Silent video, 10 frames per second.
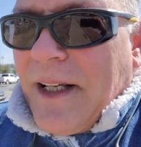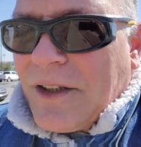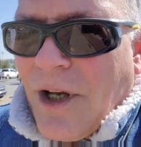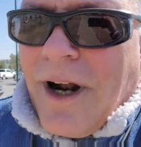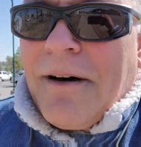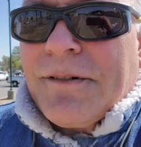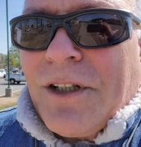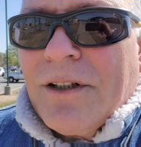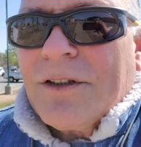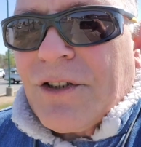sort
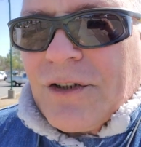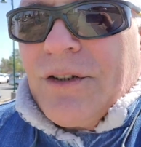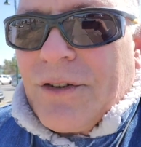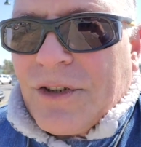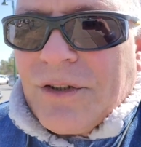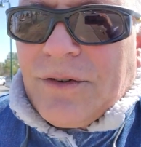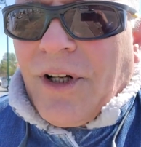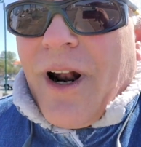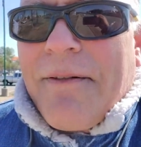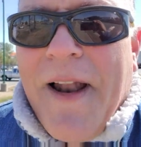
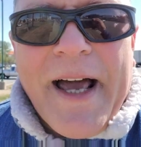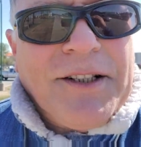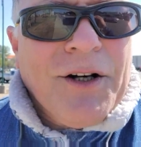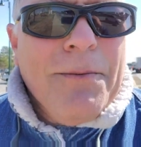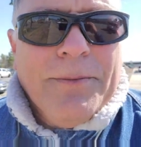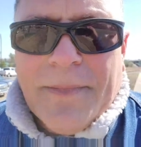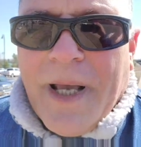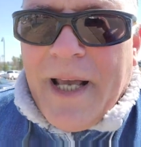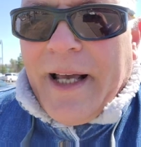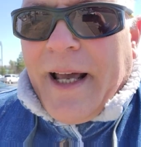of like a
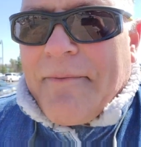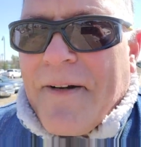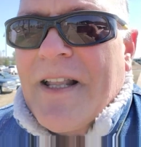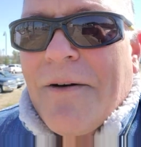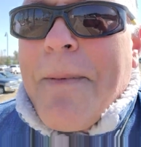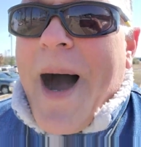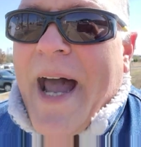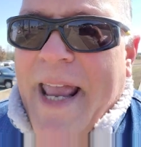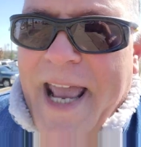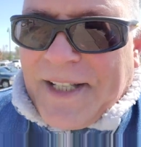friend of
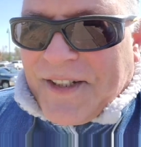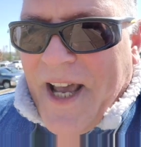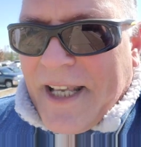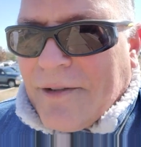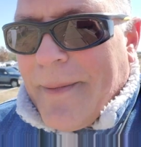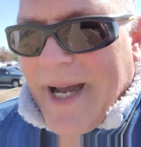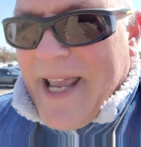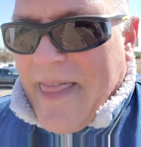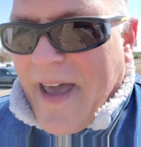mine just said to me,